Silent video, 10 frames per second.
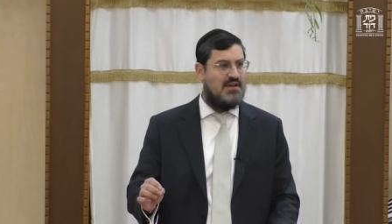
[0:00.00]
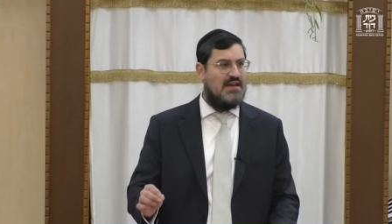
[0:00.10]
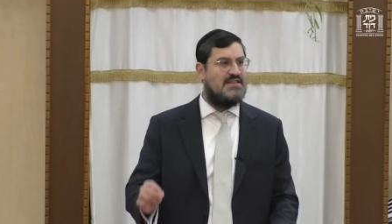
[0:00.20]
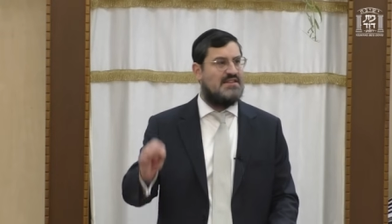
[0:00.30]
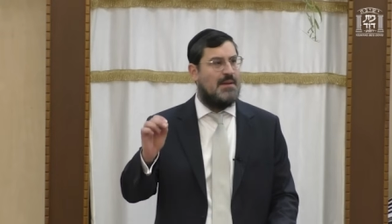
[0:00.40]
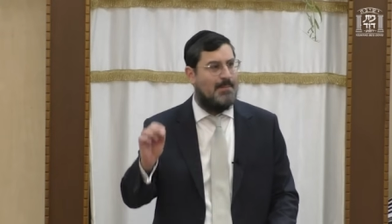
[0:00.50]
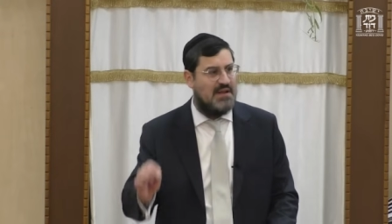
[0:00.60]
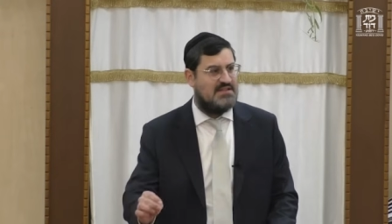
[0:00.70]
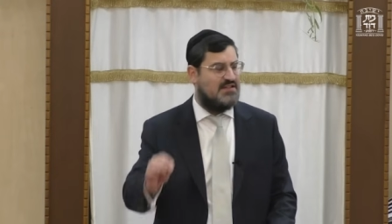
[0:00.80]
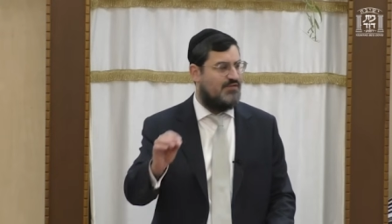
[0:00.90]
is in a
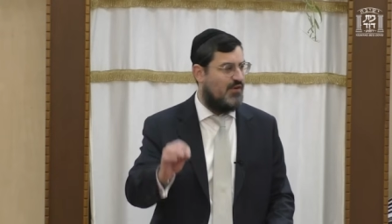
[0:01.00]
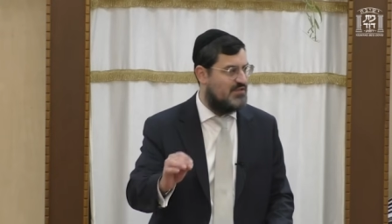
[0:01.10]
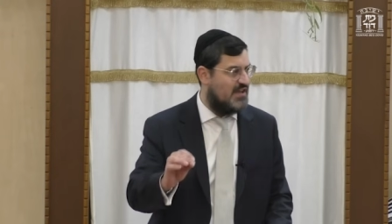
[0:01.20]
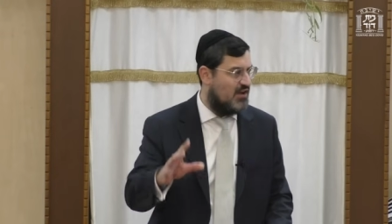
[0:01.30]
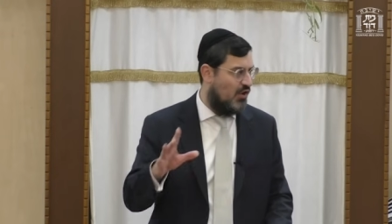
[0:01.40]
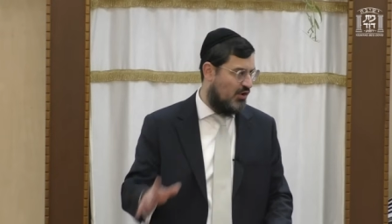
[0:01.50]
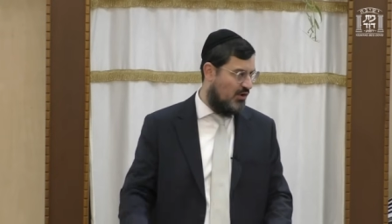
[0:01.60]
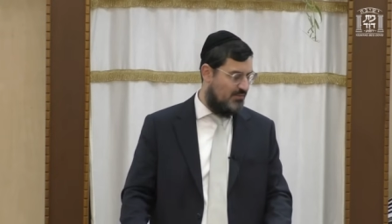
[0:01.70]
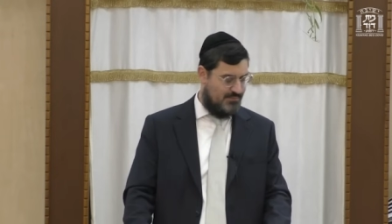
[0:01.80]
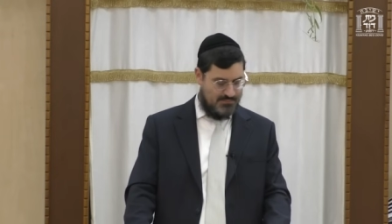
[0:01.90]
matzav of sakana.
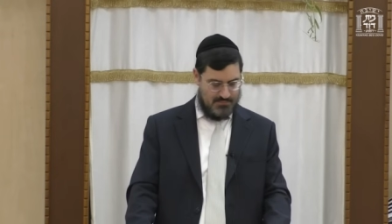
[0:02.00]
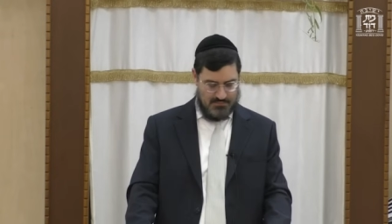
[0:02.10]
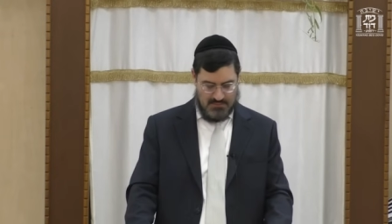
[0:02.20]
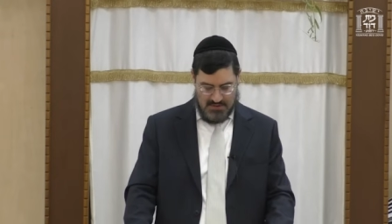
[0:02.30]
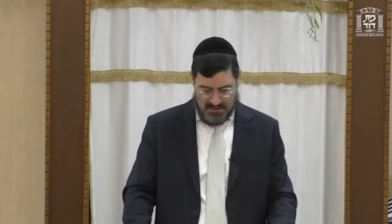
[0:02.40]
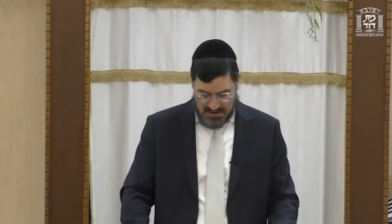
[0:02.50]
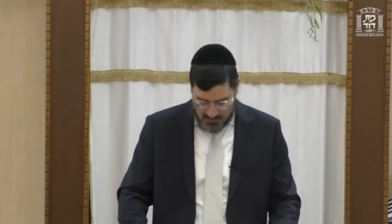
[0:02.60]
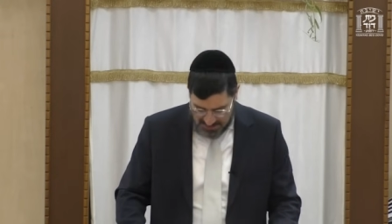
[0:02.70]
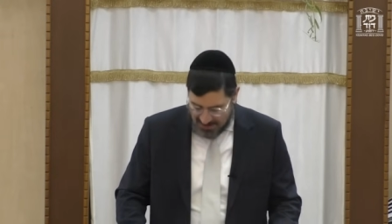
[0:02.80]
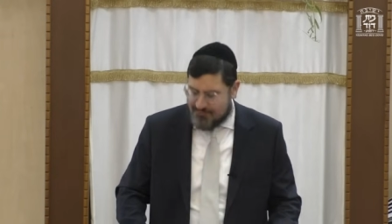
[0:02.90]

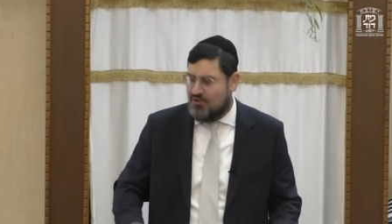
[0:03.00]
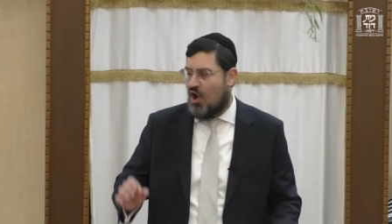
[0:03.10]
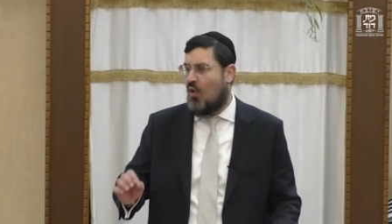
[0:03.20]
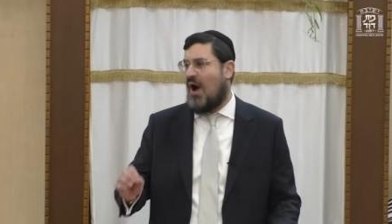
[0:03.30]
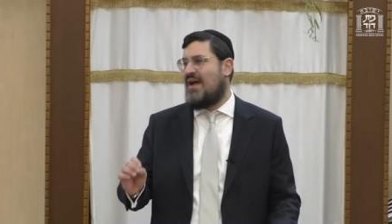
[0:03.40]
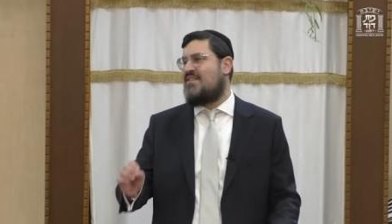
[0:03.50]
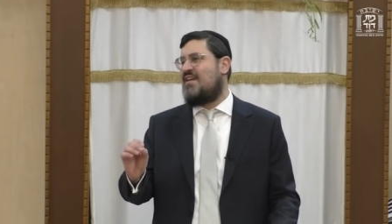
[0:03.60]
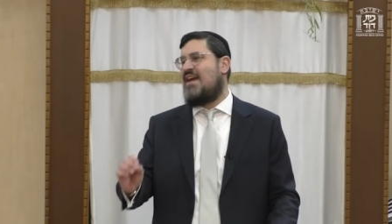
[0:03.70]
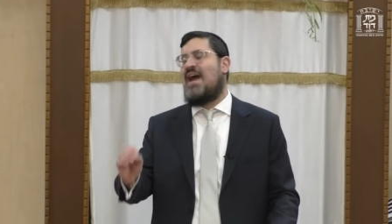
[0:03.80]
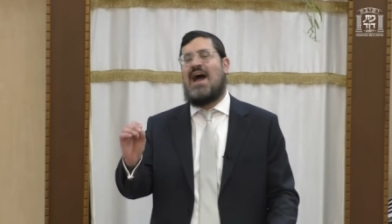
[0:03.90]
We have no
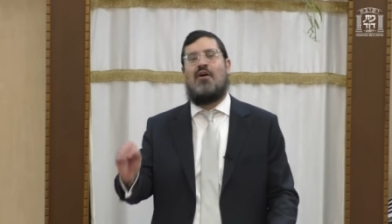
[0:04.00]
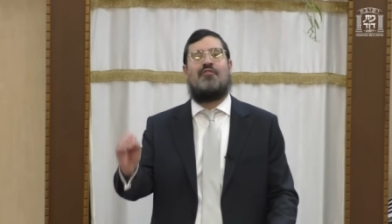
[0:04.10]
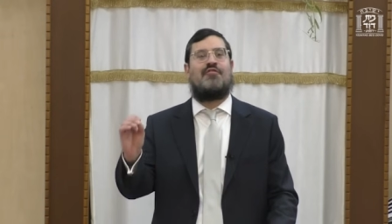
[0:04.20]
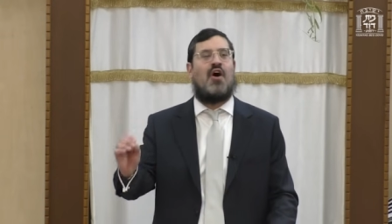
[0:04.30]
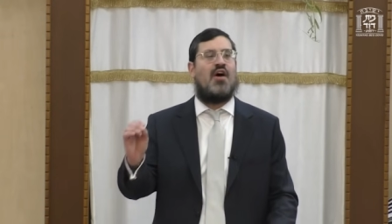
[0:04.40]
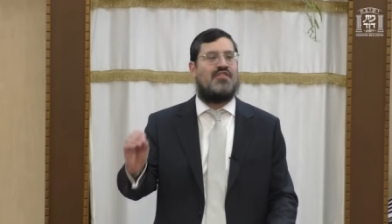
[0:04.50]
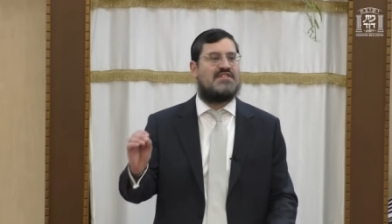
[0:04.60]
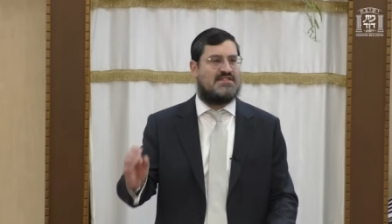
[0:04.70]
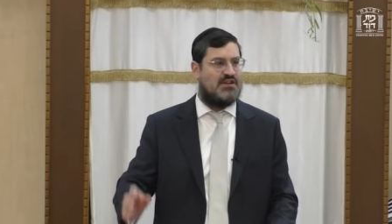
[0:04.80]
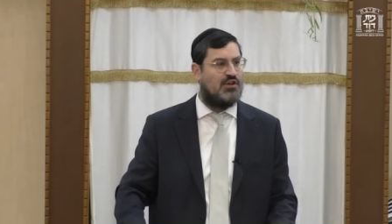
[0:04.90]
idea how far
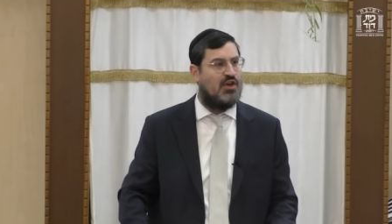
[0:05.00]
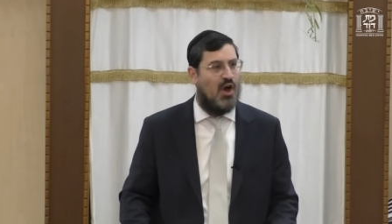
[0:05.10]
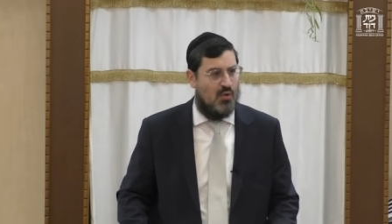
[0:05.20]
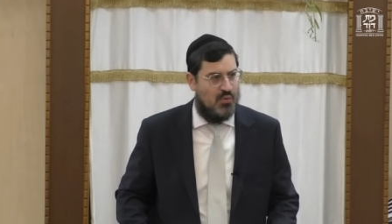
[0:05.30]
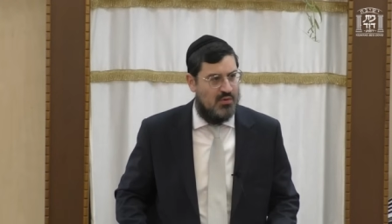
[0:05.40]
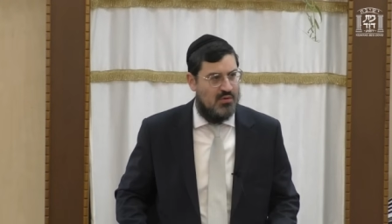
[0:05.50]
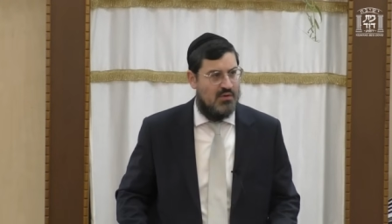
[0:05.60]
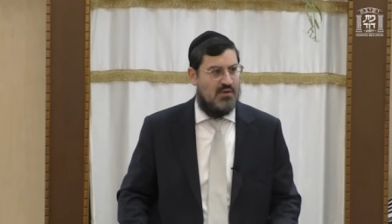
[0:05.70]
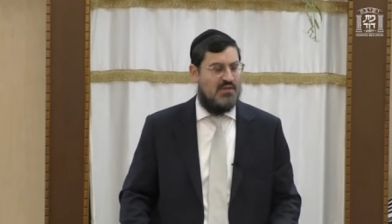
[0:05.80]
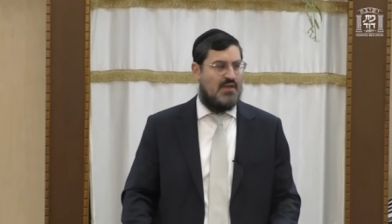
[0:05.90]
this can go.
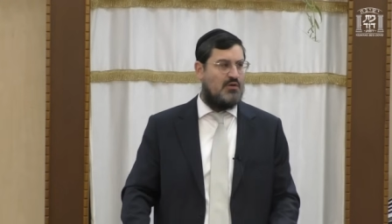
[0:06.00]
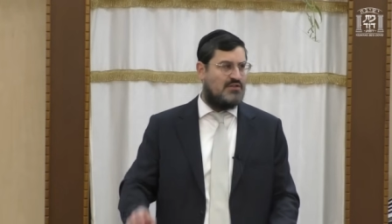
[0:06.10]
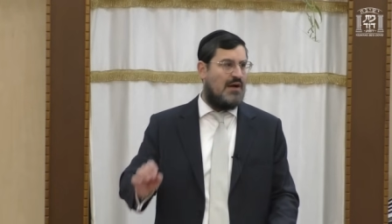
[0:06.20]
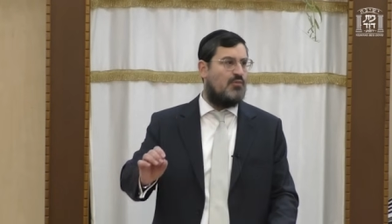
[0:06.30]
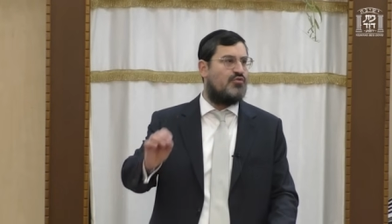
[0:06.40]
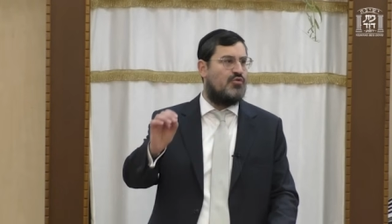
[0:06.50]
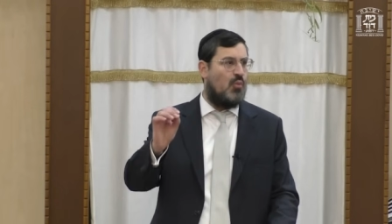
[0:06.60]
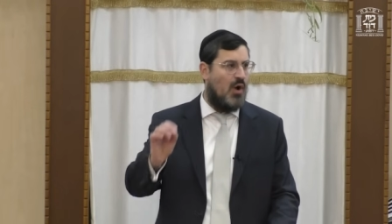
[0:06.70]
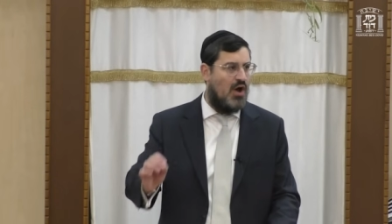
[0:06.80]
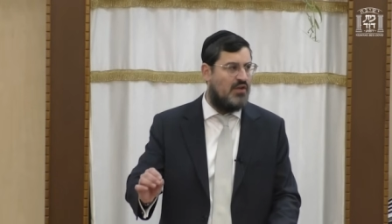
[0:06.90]
That was, that was the
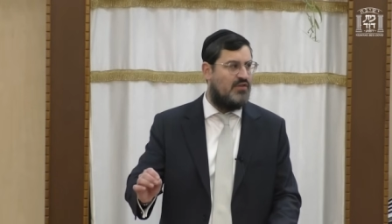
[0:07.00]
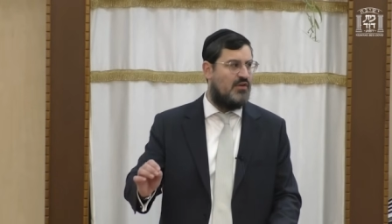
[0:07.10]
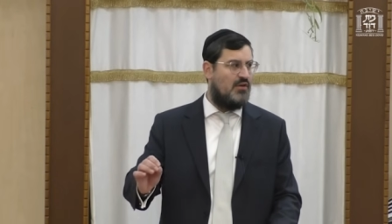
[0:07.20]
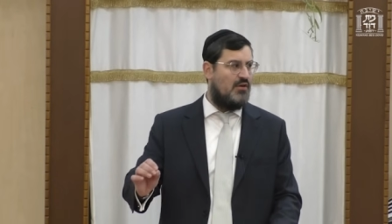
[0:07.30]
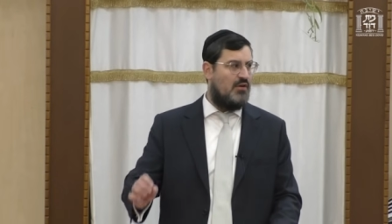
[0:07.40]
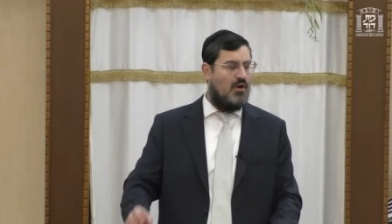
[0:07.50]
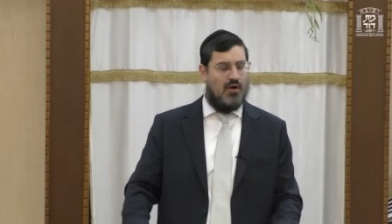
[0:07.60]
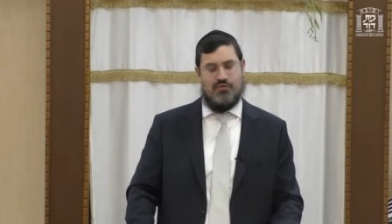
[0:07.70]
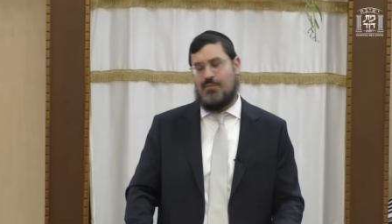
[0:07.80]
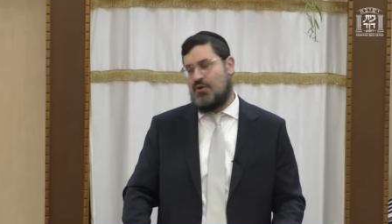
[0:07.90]
word
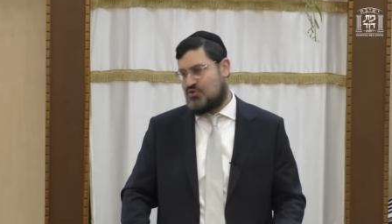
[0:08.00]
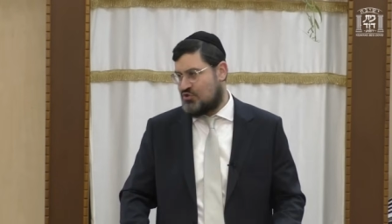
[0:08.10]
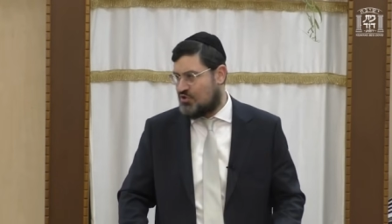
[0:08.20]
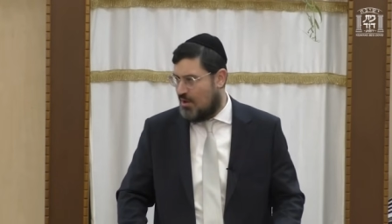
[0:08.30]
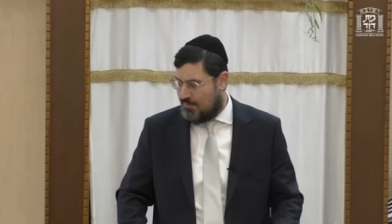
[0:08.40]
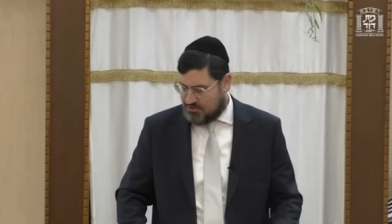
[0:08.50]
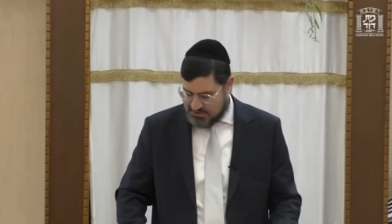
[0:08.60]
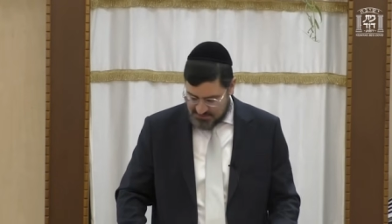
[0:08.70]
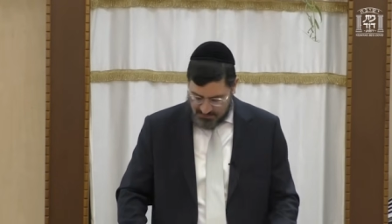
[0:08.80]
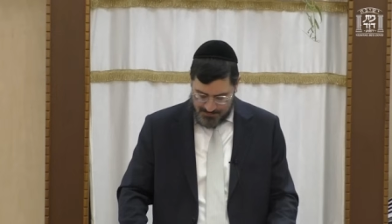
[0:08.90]
of Rav Moshe Sternbuch
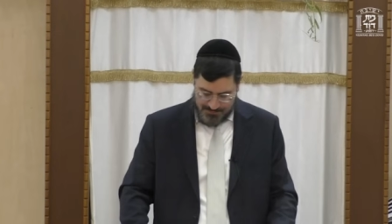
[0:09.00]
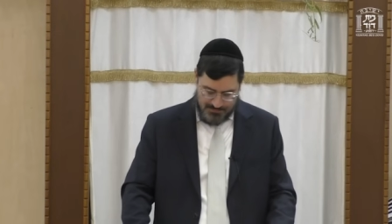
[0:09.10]
Shlita.